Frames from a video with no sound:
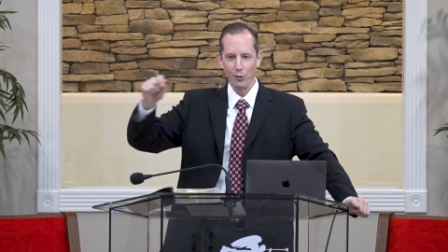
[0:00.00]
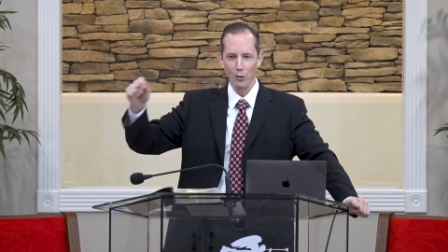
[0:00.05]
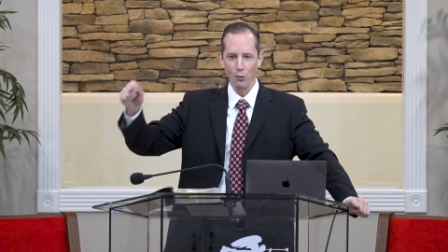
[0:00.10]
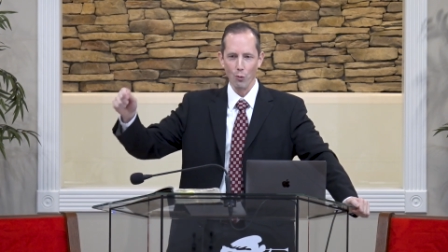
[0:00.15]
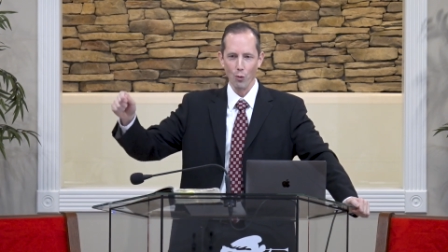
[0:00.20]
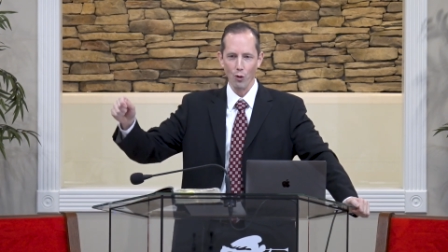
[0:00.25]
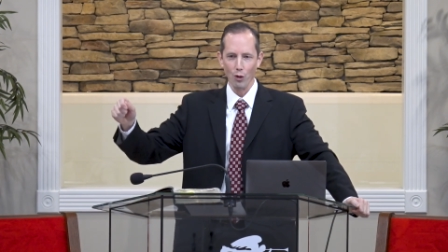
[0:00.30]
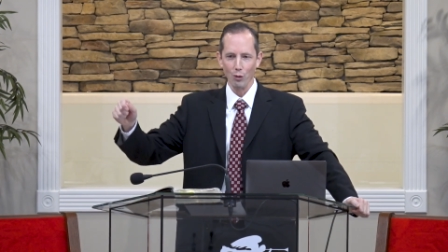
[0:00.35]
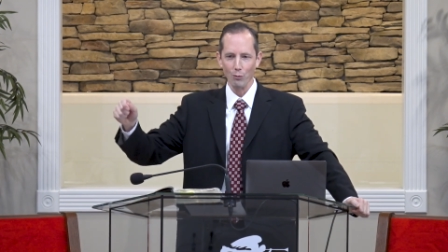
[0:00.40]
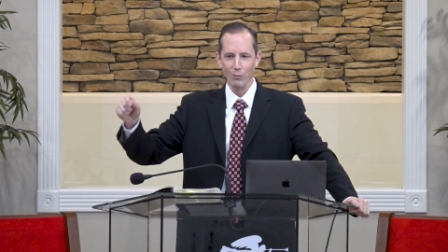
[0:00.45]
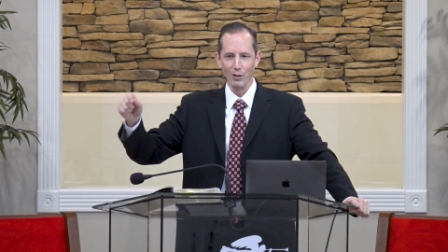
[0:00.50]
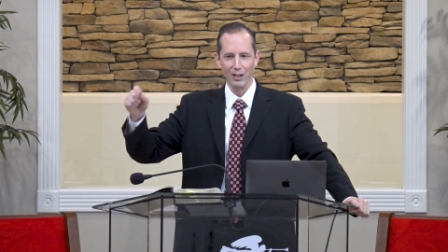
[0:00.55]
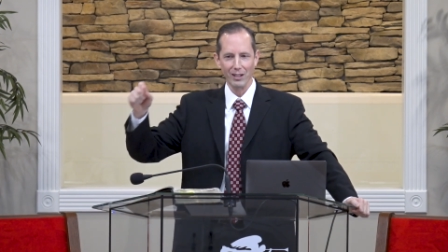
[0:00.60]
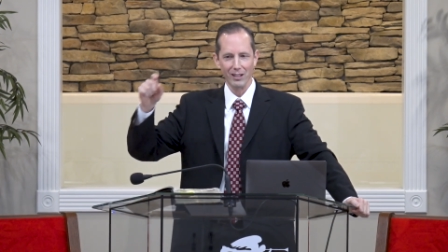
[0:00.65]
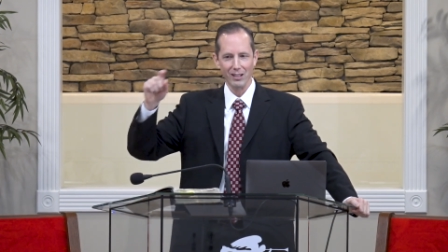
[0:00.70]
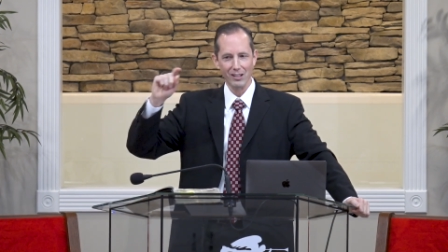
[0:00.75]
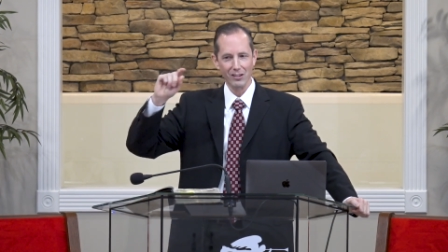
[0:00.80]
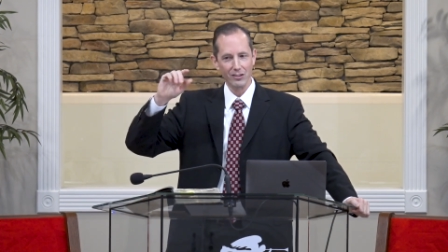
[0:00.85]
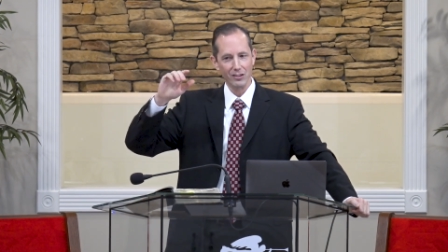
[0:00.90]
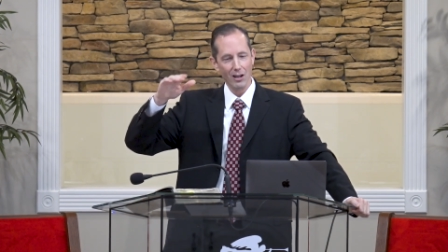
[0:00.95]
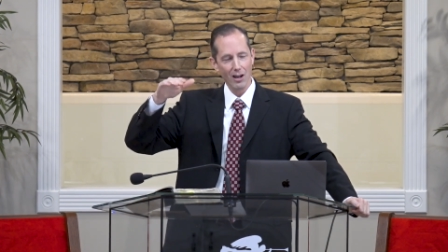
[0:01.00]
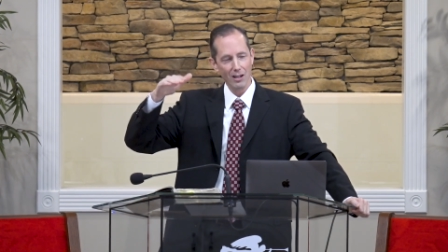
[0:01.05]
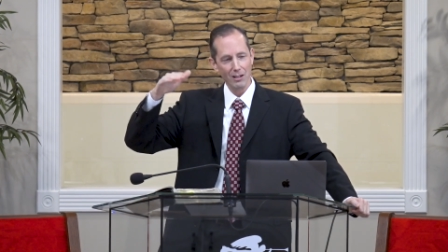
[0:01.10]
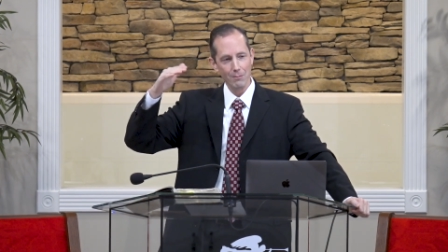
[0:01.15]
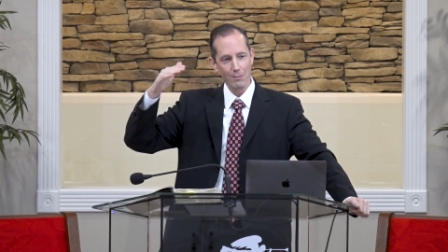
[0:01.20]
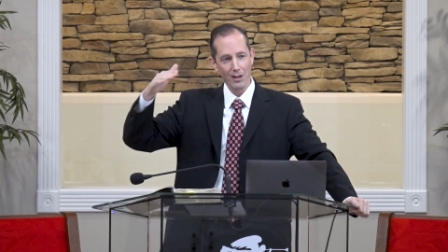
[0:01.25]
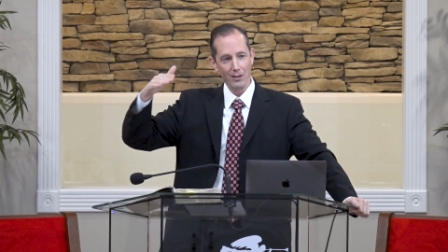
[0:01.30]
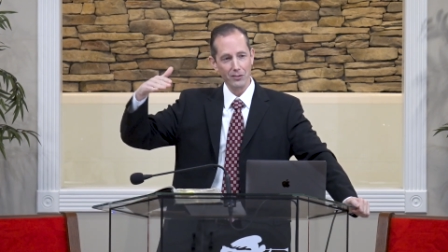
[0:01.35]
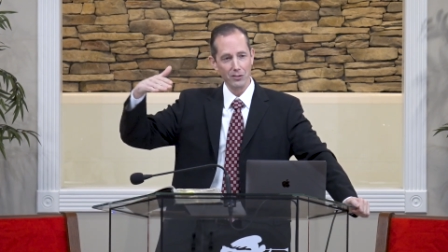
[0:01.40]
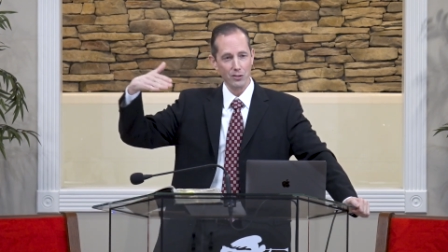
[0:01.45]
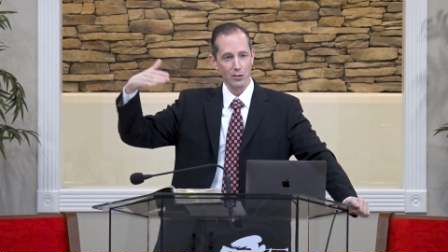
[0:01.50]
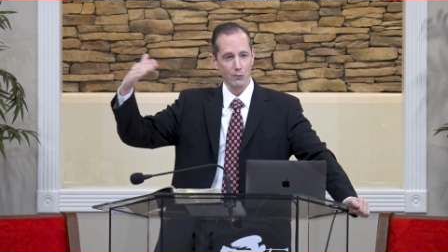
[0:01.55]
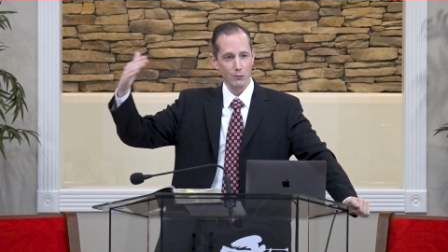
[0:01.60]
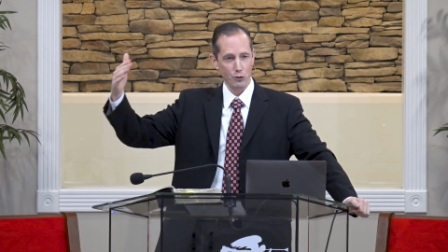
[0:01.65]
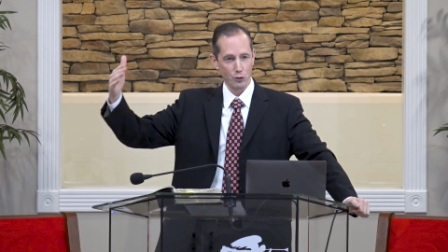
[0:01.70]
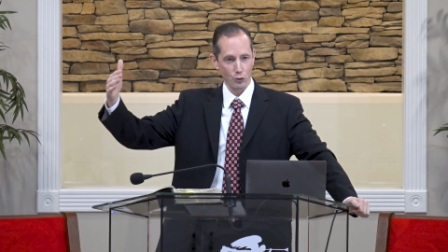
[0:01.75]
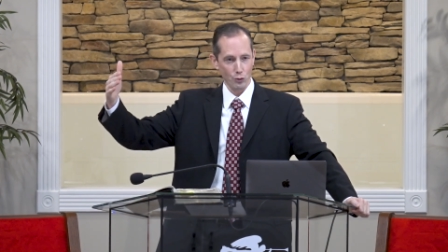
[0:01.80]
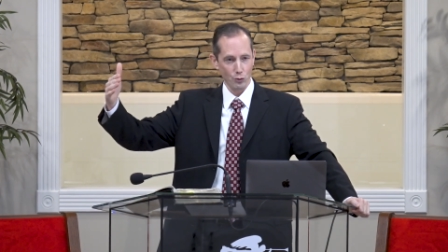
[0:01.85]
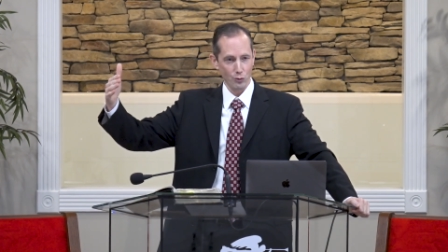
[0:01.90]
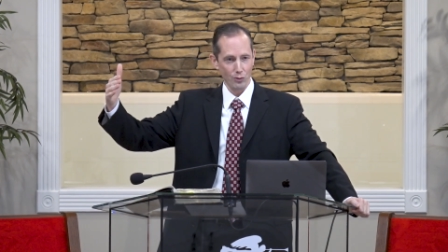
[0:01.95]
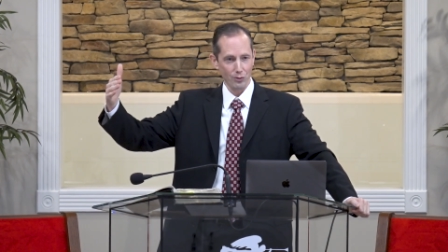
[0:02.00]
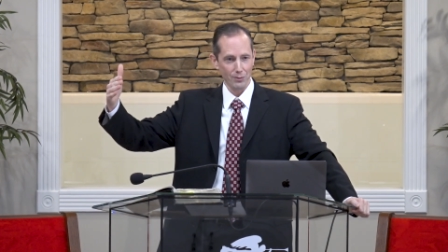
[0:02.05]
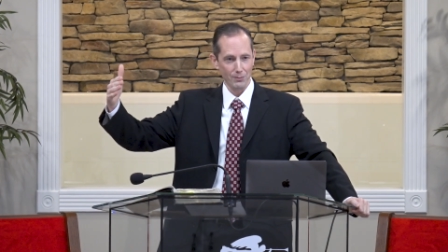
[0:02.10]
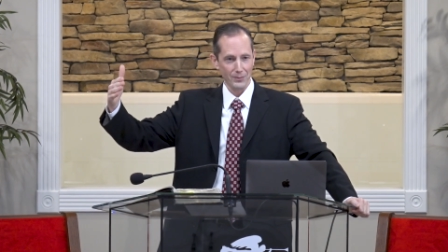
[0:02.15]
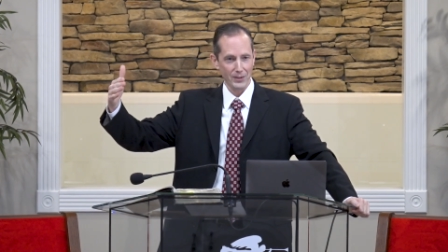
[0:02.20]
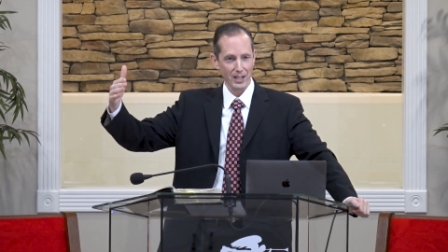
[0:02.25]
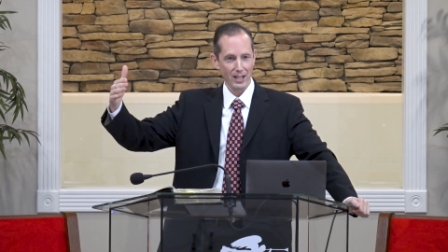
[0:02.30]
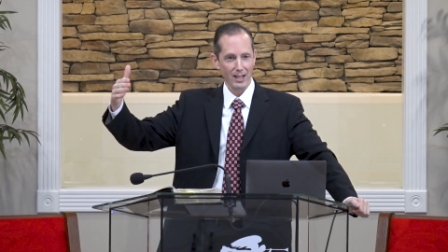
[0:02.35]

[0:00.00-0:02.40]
with the world, but it is not a message of truth.